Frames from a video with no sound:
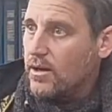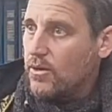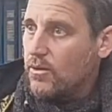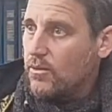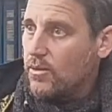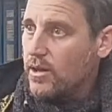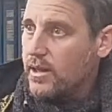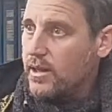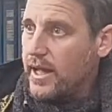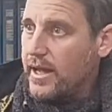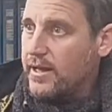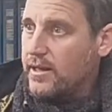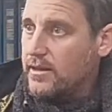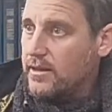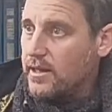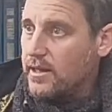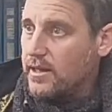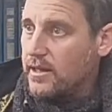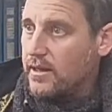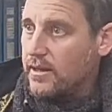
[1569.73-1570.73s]
Were like
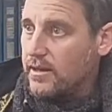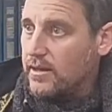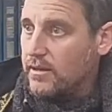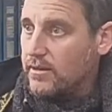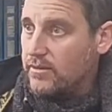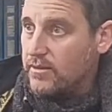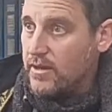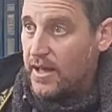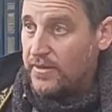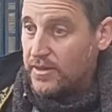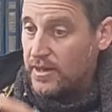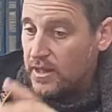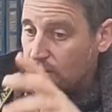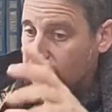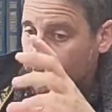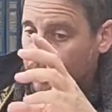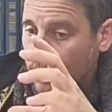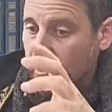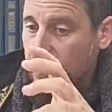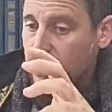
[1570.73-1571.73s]
the, not the
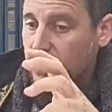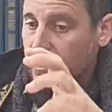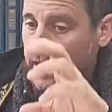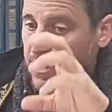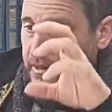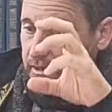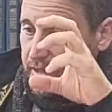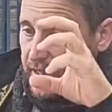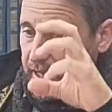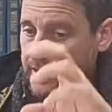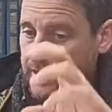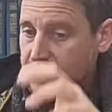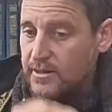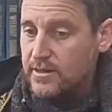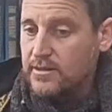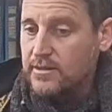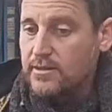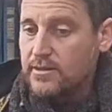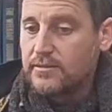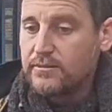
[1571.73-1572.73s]
important, not the
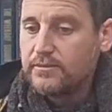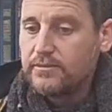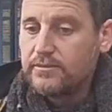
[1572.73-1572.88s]
essence.